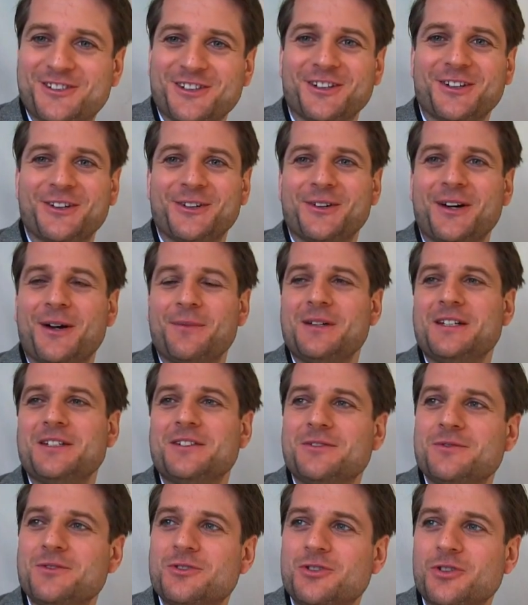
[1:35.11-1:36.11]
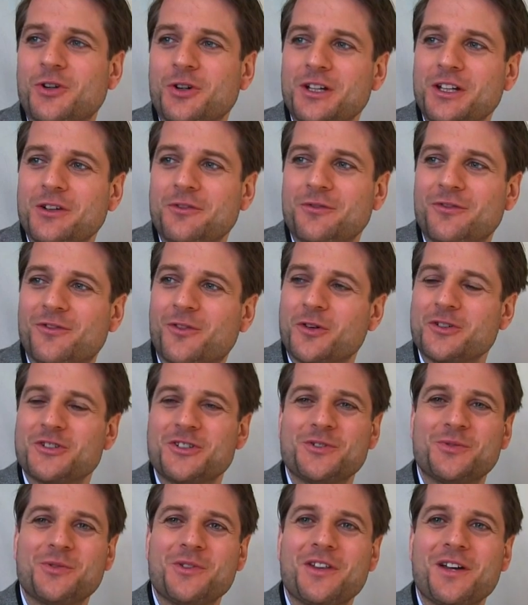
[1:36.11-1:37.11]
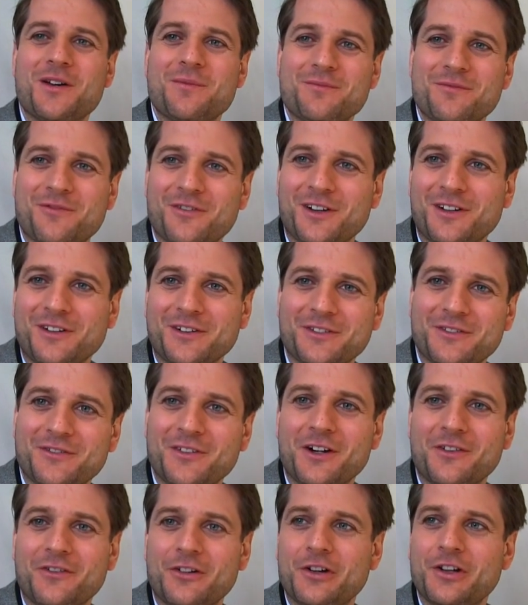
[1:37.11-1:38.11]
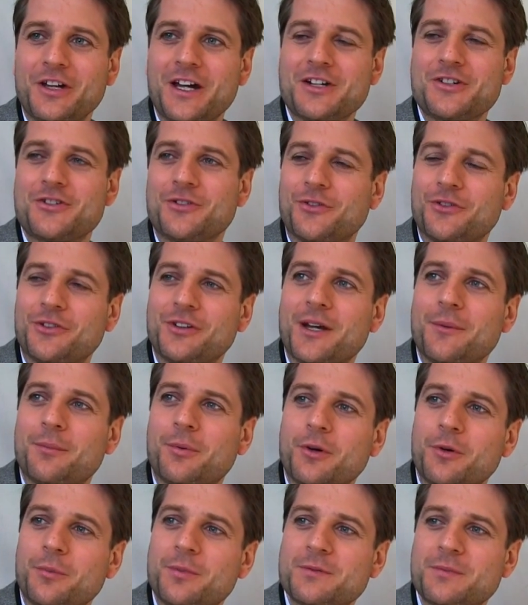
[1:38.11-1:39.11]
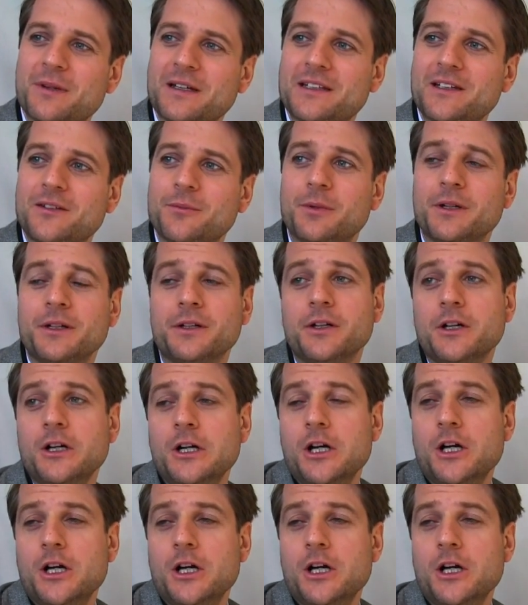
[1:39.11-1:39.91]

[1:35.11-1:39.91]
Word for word: So I mean, joining forces with them felt very, very natural from that point of perspective, but.